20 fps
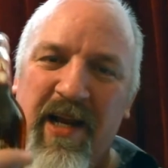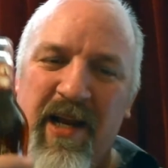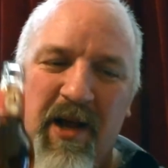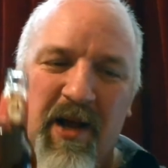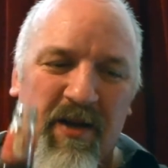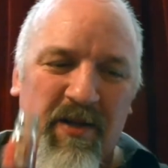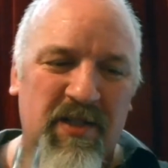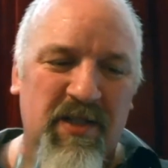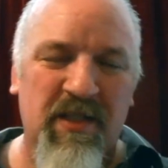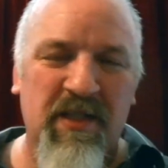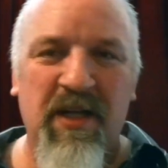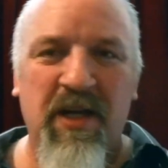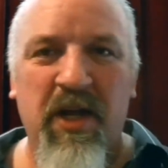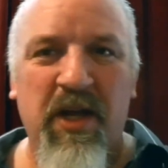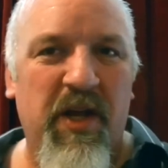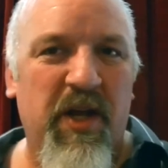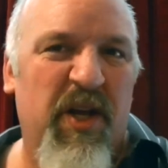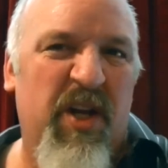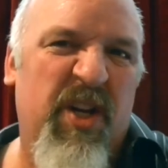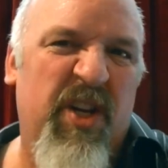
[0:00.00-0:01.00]
glass,
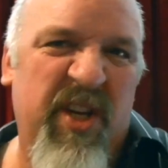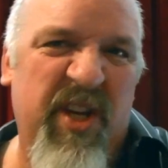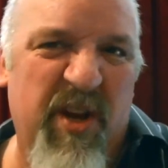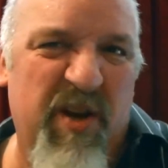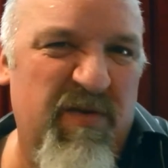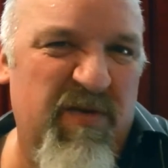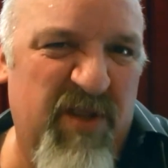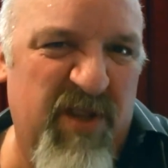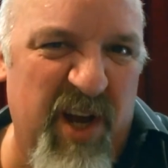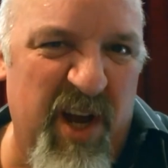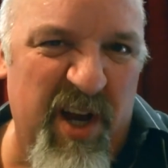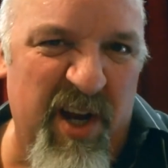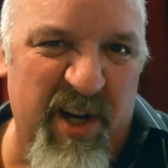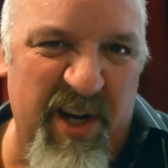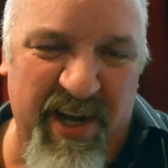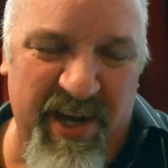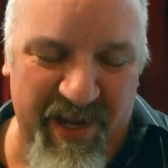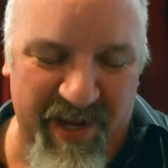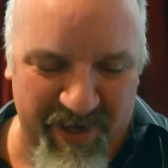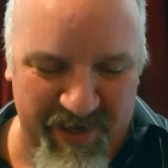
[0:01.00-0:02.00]
no
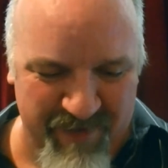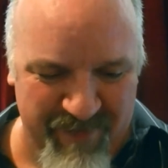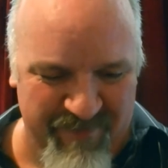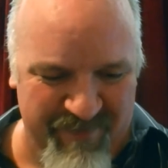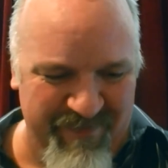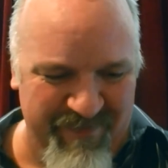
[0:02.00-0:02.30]
skunky.